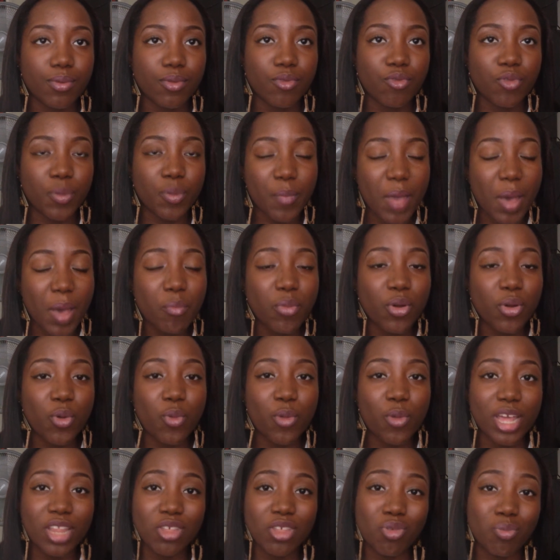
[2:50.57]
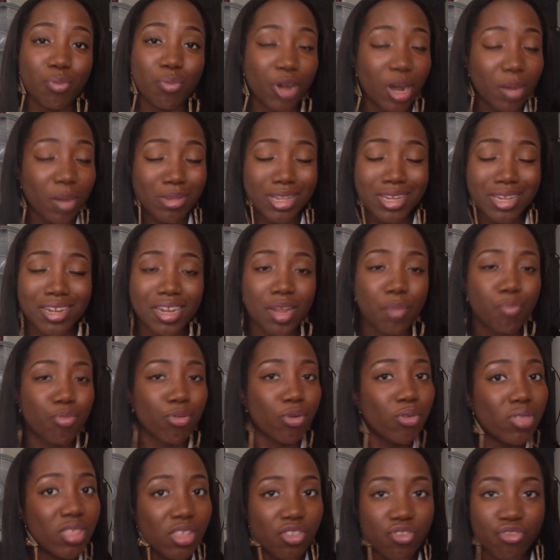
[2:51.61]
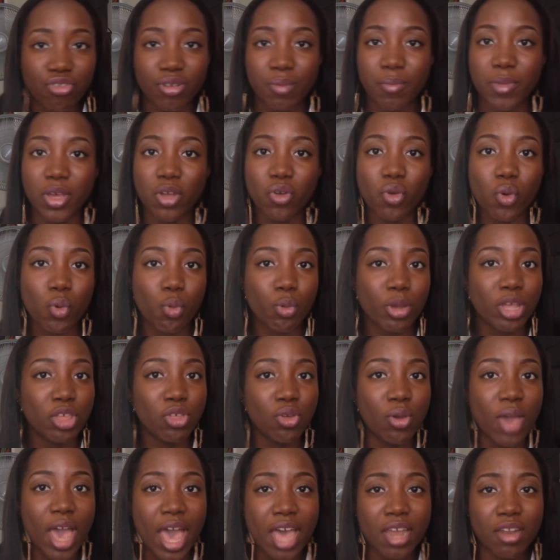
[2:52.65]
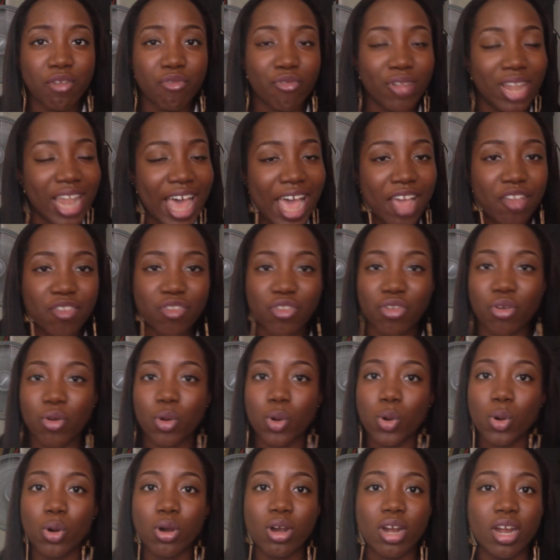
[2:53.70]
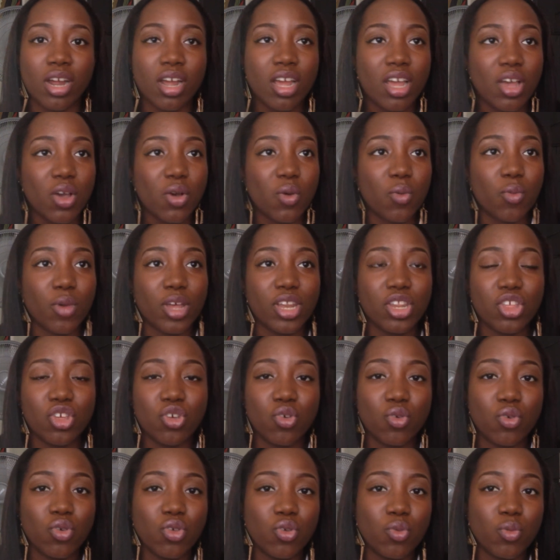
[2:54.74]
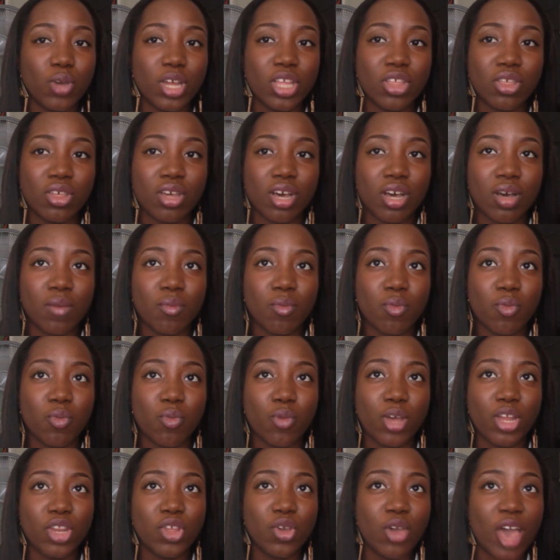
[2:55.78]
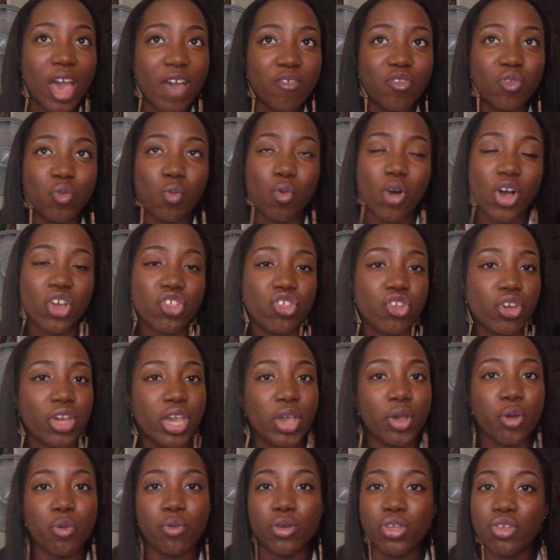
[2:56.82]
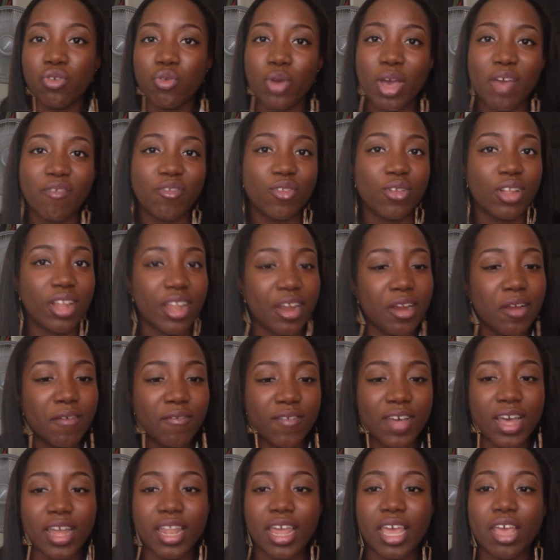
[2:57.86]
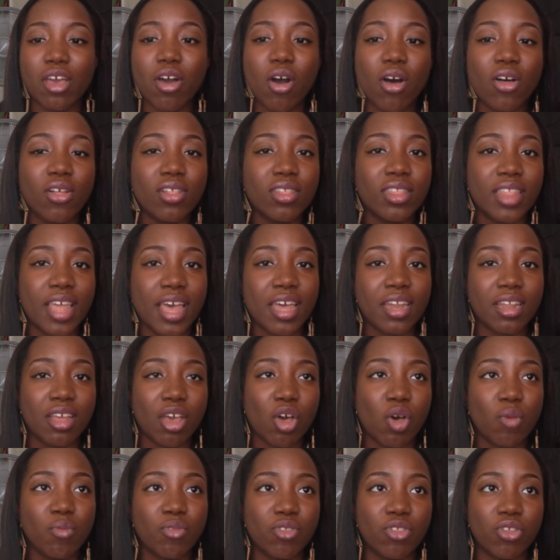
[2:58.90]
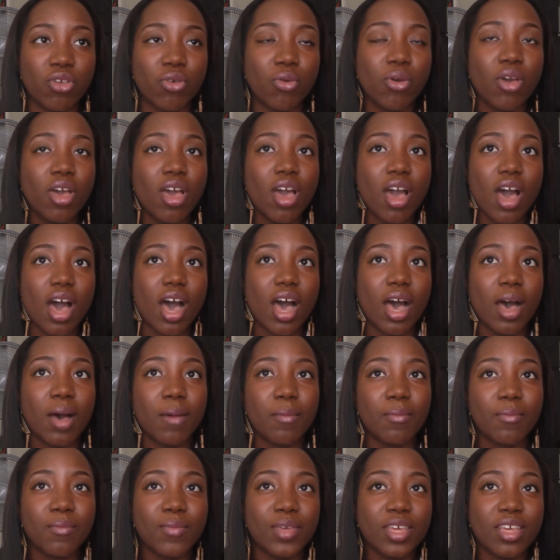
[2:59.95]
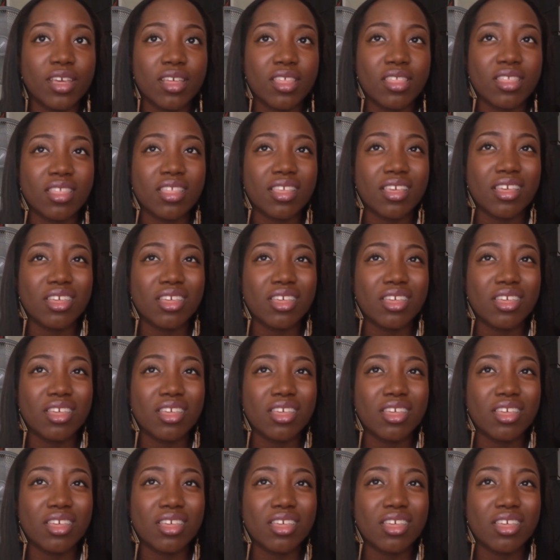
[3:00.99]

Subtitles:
remember when you probably did a protein treatment, or when you had a relaxer, or when you have to wash your hair, when you have to clarify. Like, all that helps you because